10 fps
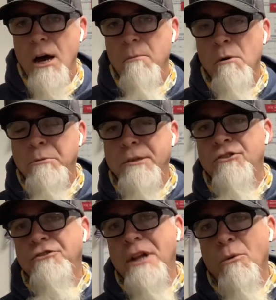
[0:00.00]
Mobile
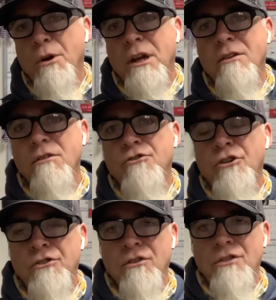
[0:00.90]
Missions Network and
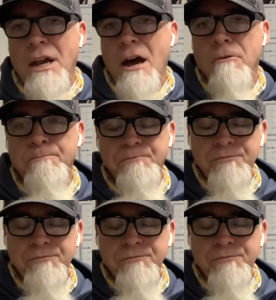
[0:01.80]
Church Inside Out.